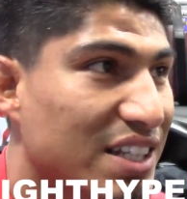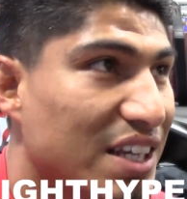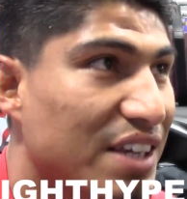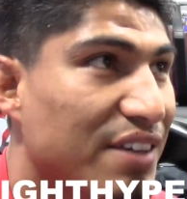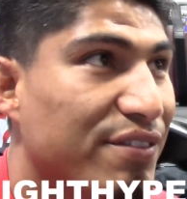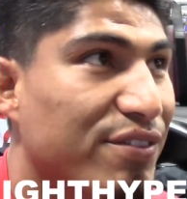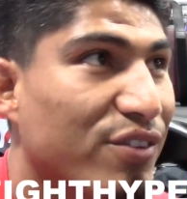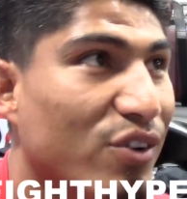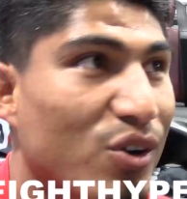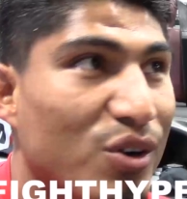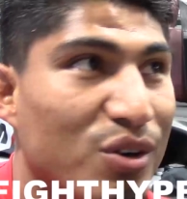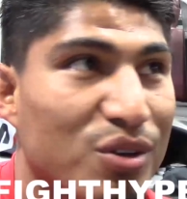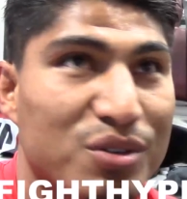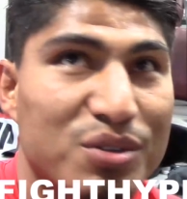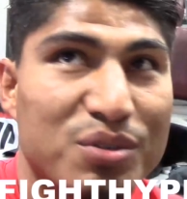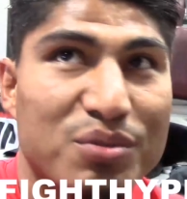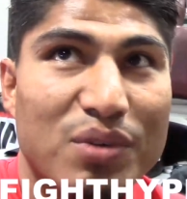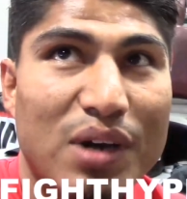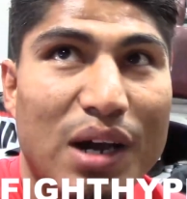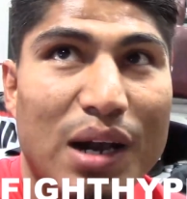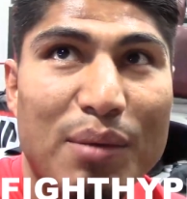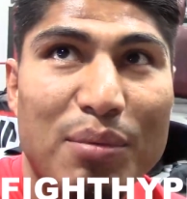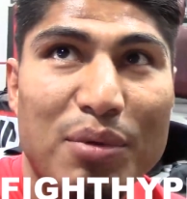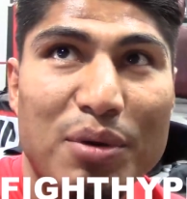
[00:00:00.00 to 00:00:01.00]
taking photos
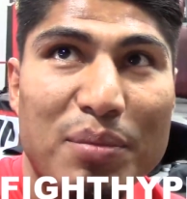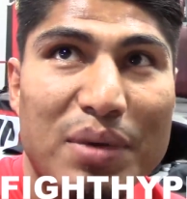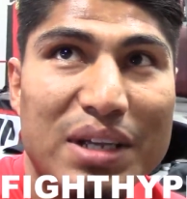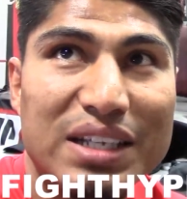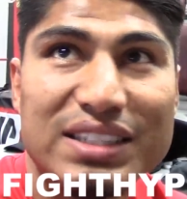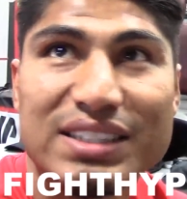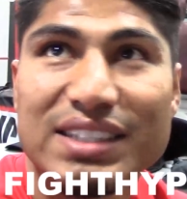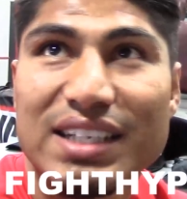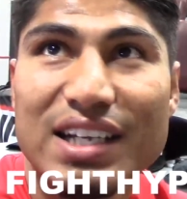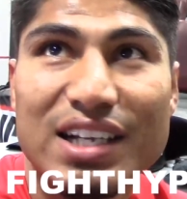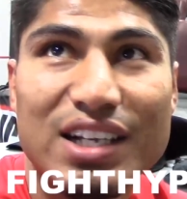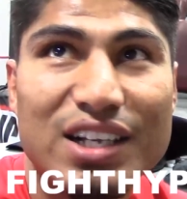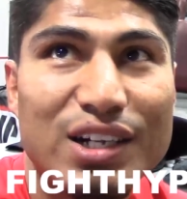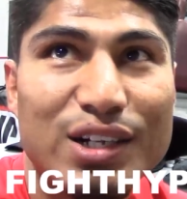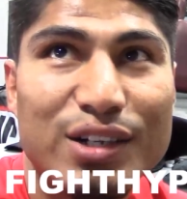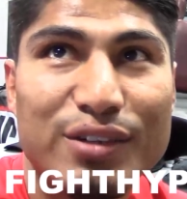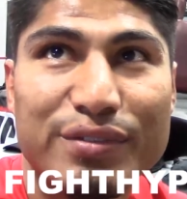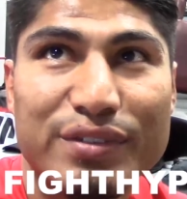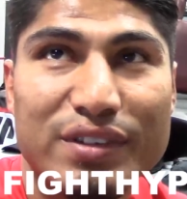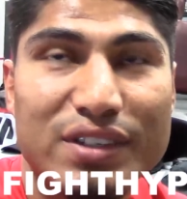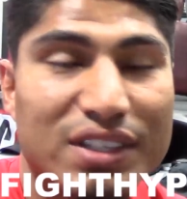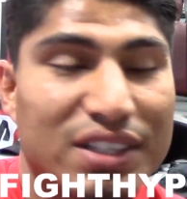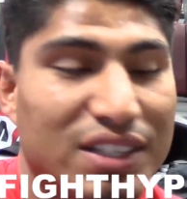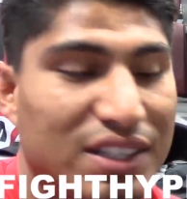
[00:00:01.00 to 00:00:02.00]
with Robert,
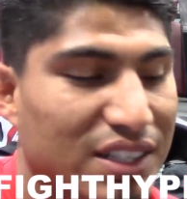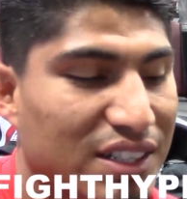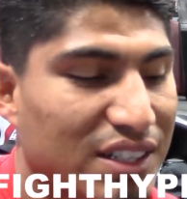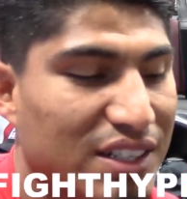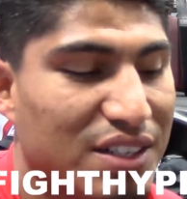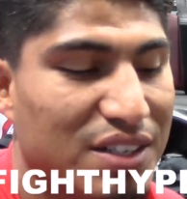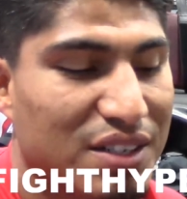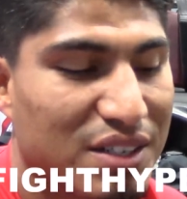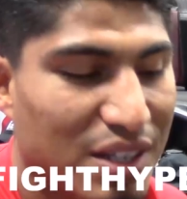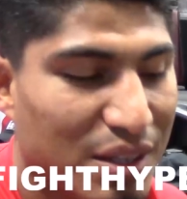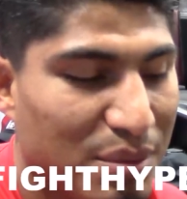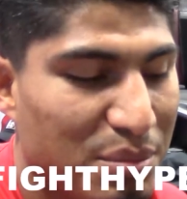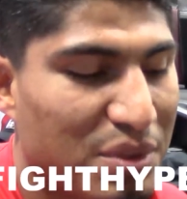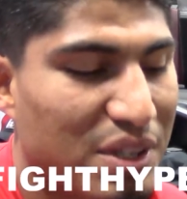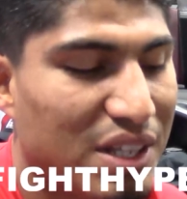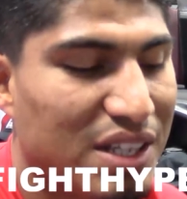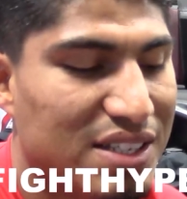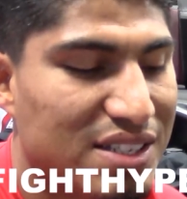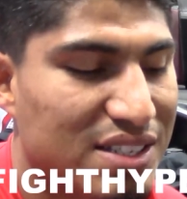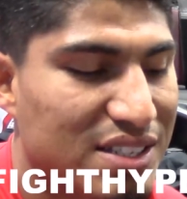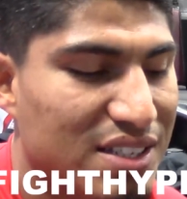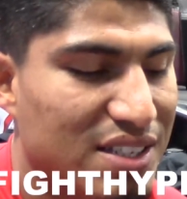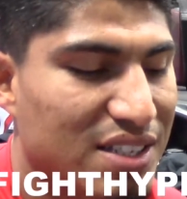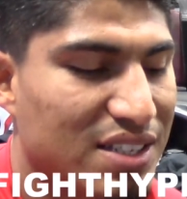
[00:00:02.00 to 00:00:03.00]
myself, and I mean
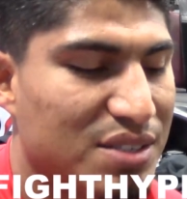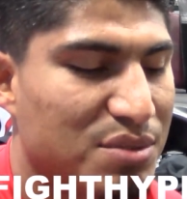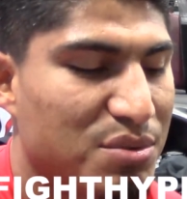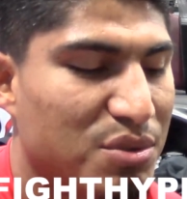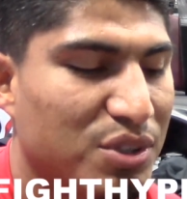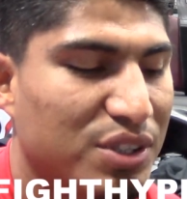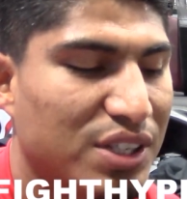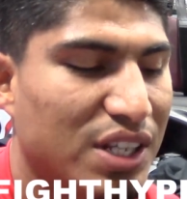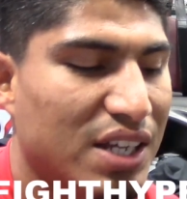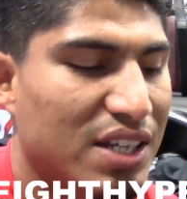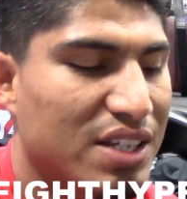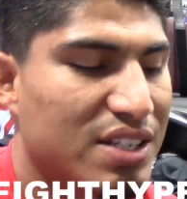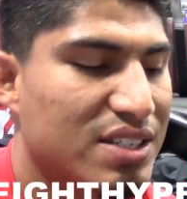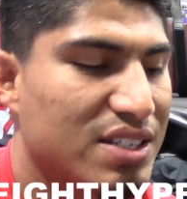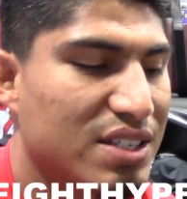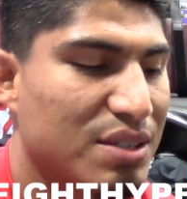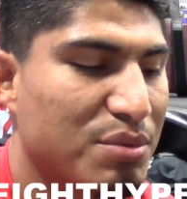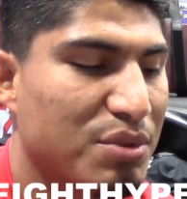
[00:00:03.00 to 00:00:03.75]
that's it's real nice.